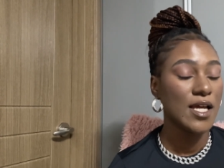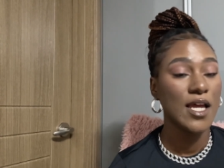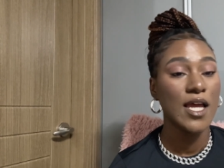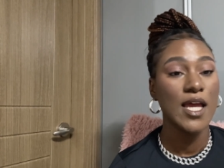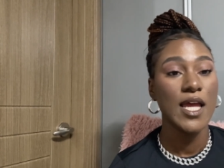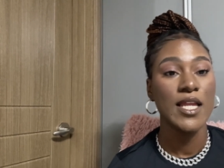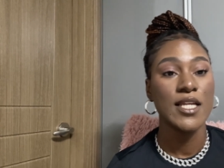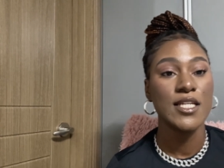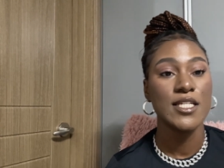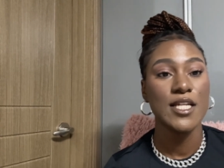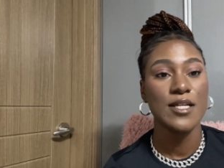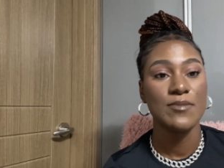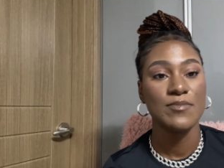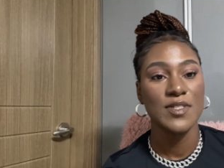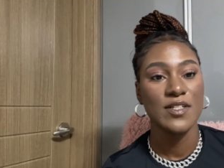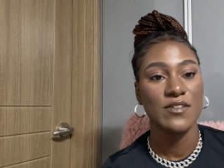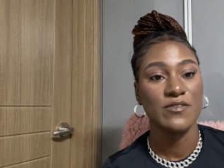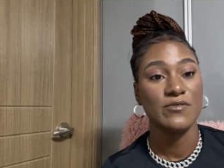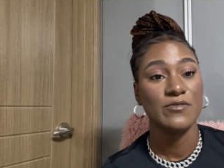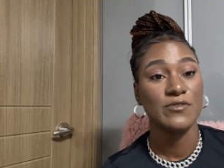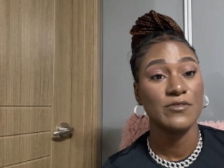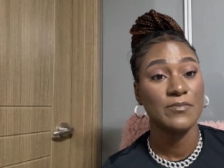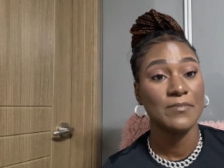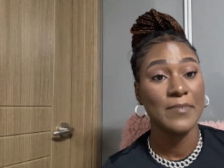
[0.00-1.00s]
in terms
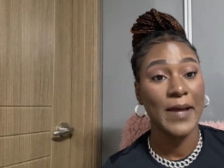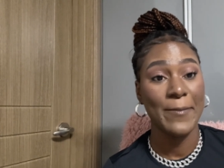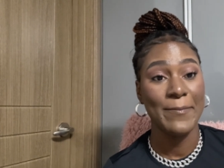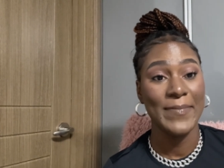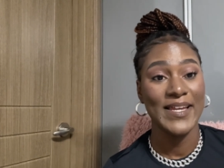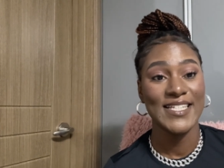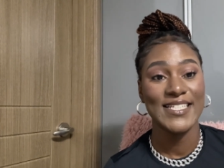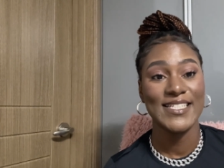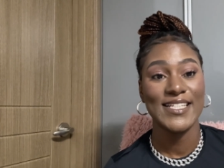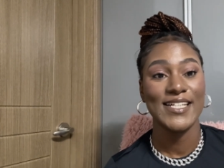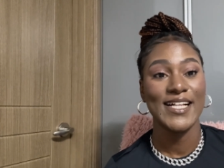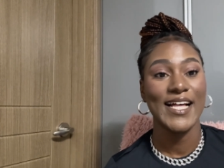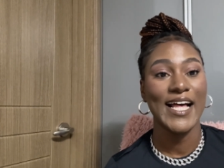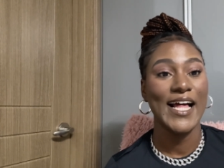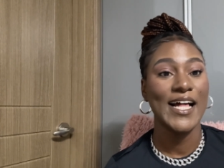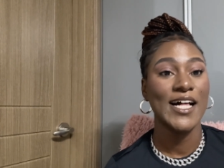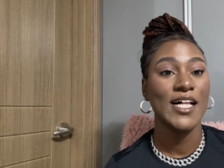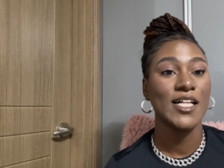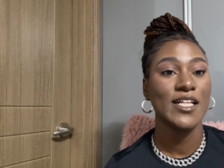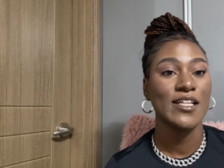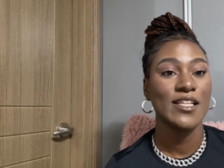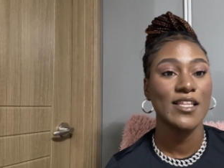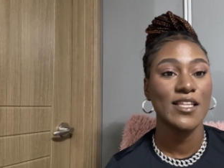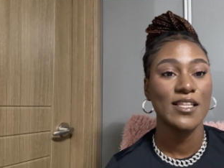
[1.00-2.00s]
of my mental
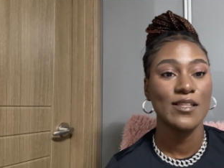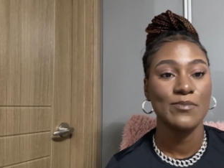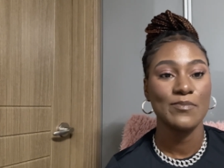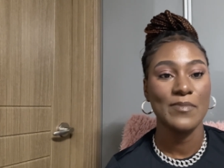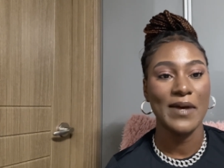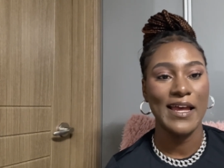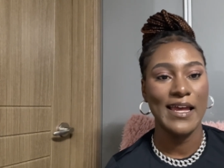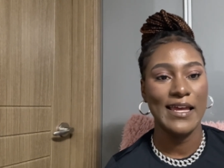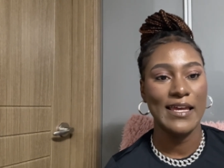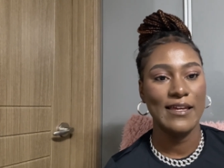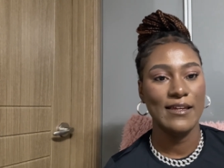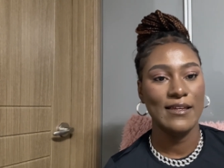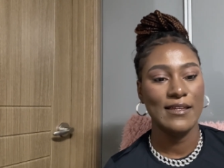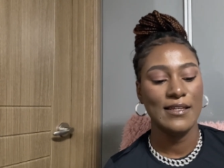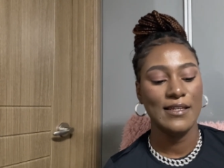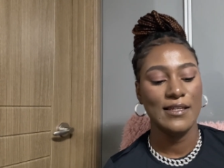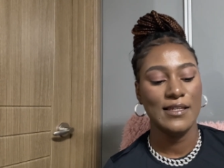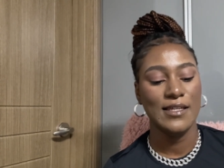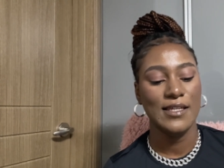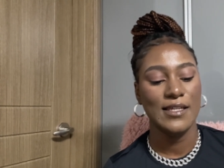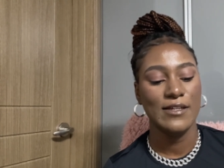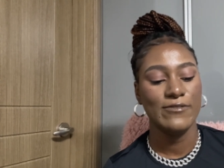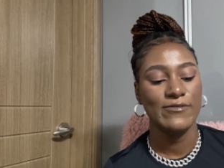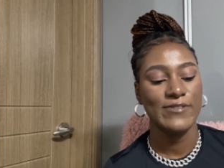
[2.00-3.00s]
health, my
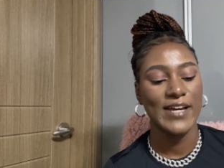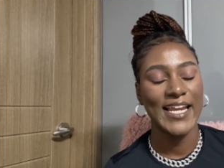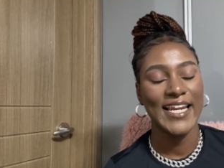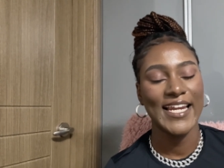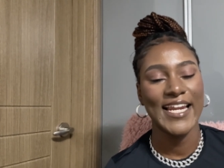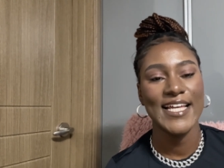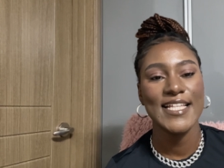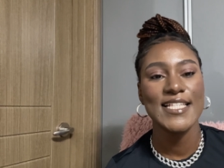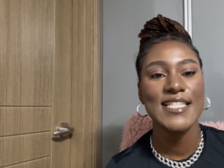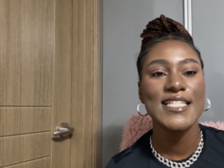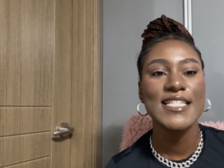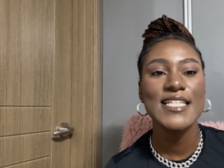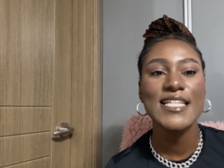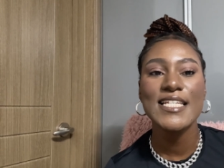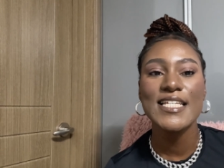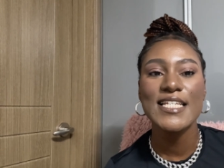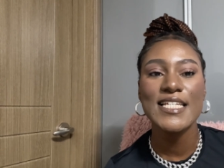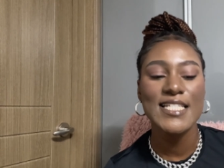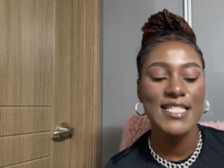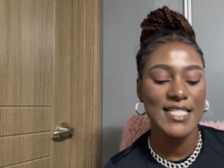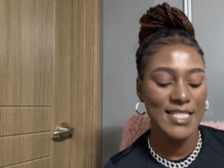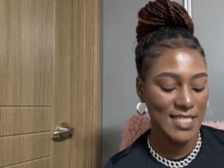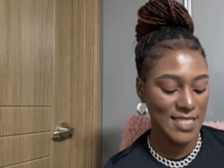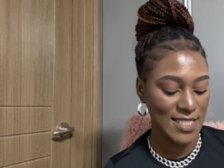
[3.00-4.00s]

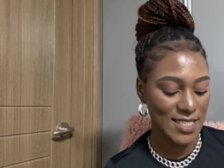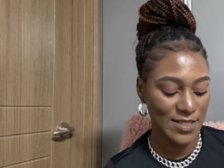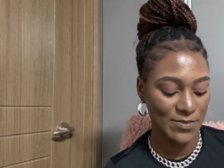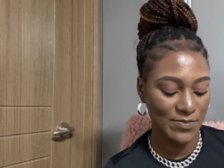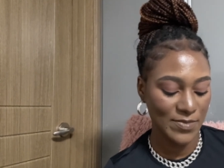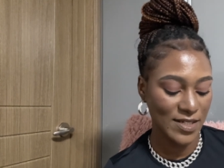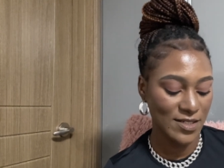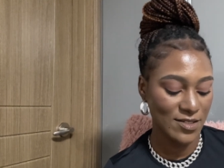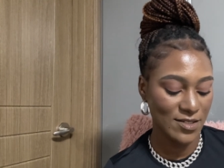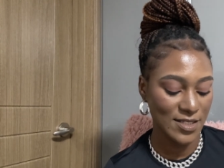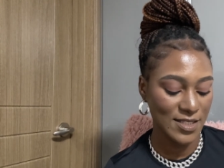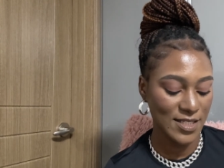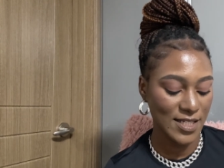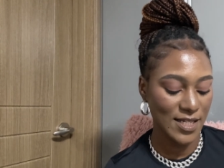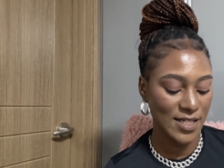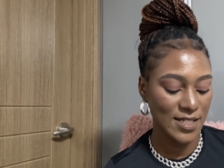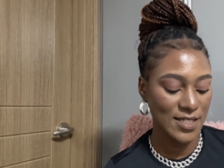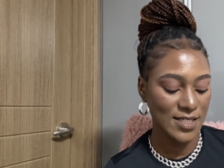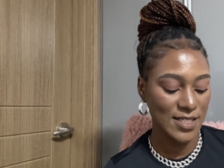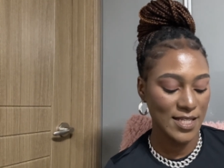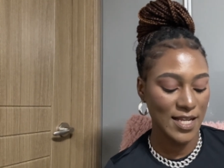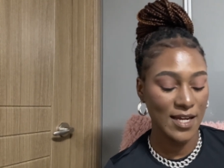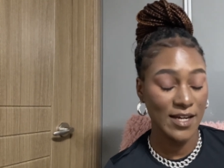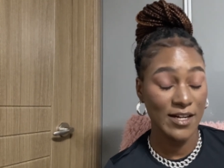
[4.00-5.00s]
finances, but you said
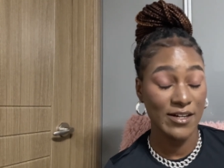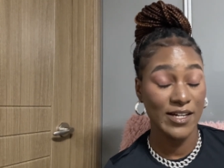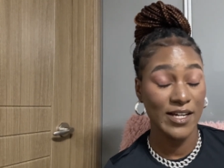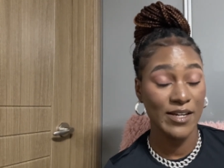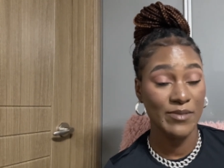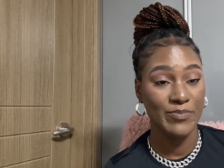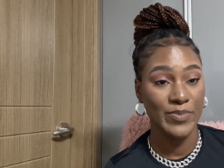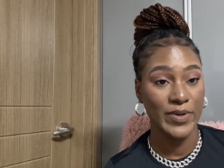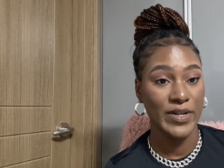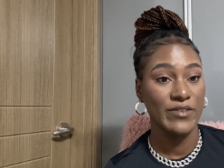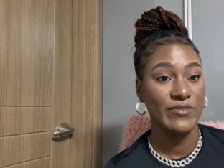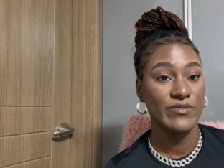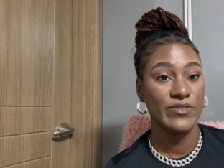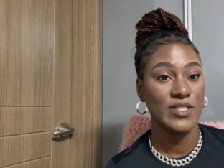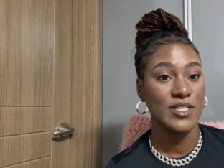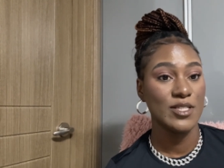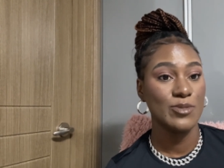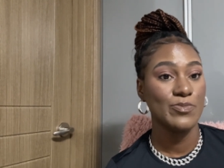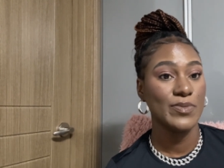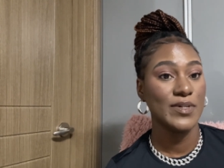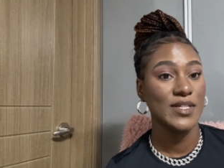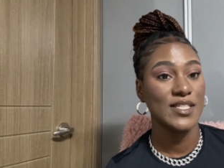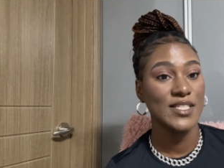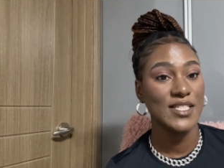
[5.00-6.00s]
salary and benefits,
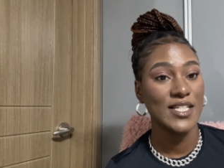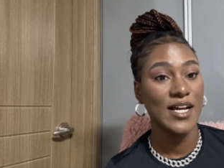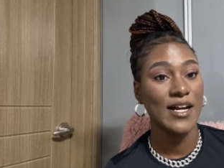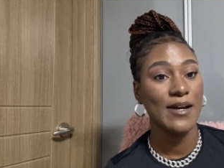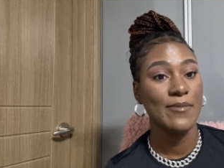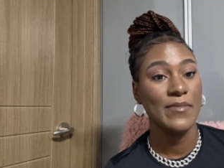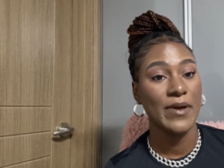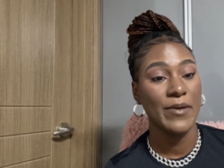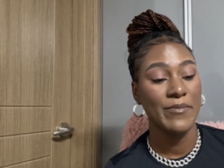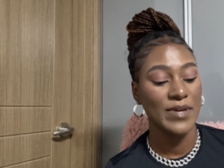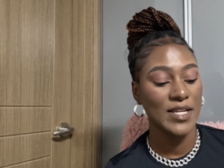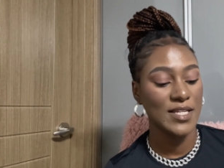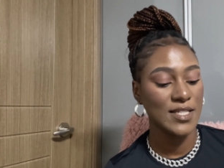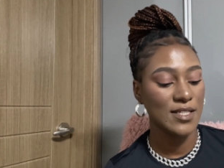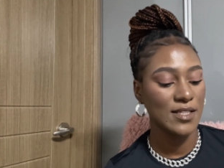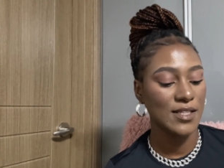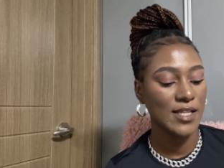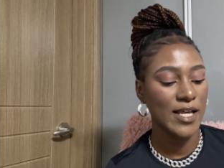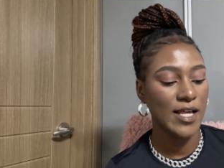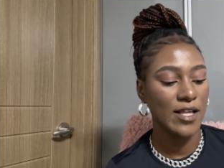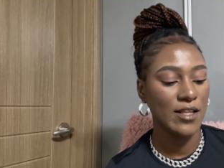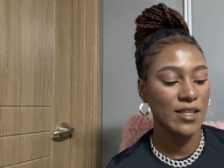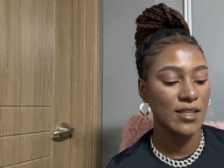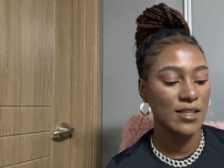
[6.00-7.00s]
but yeah, my mental
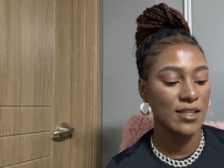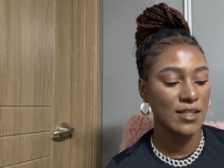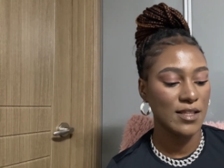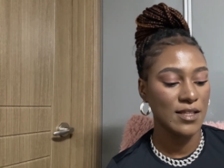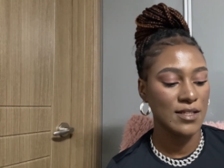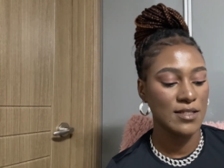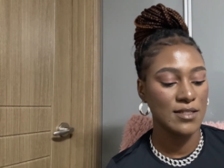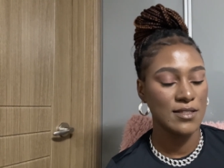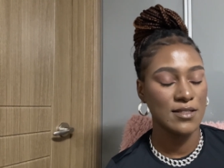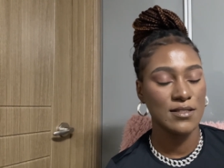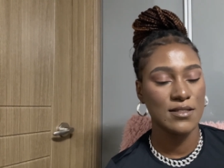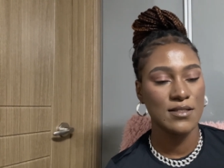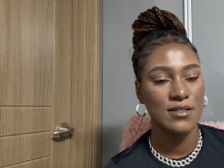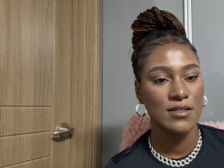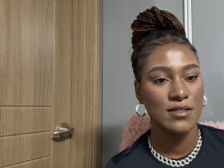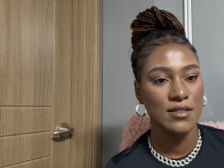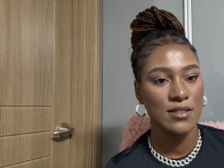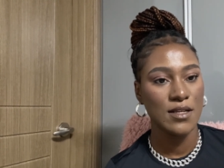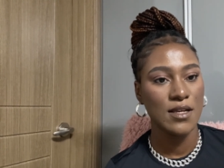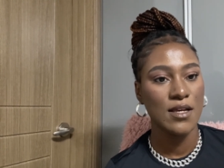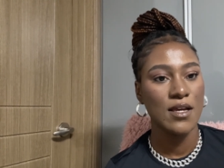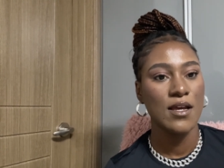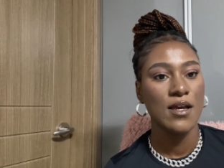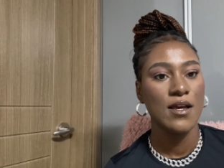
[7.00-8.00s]
health is
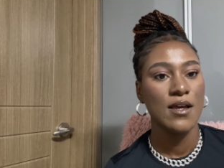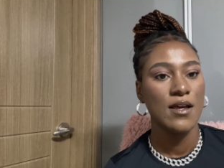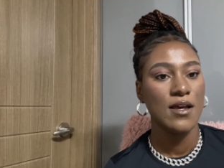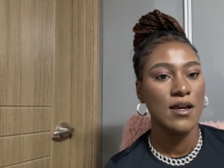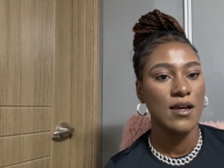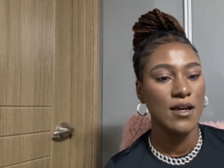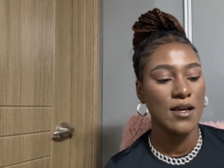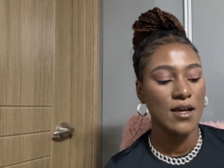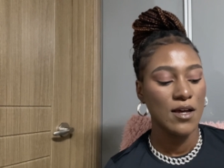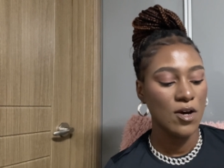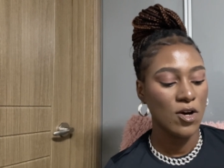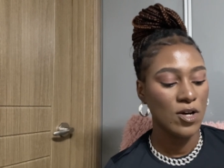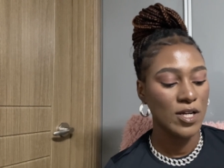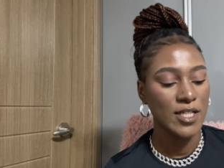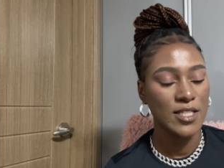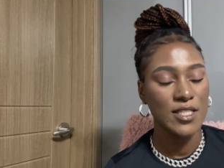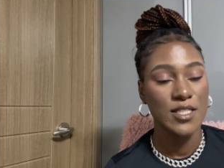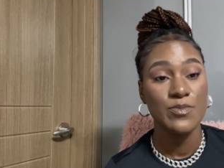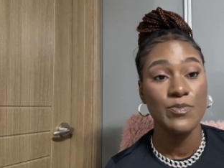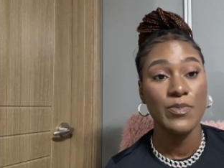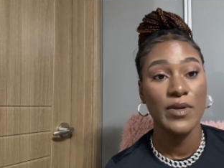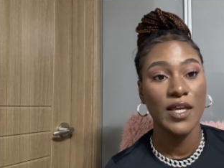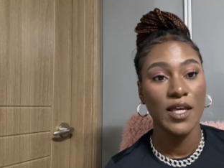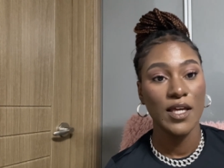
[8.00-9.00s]
on its
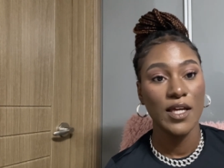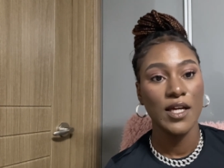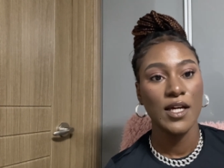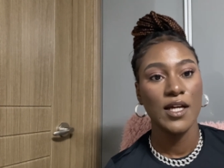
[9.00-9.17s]
peak.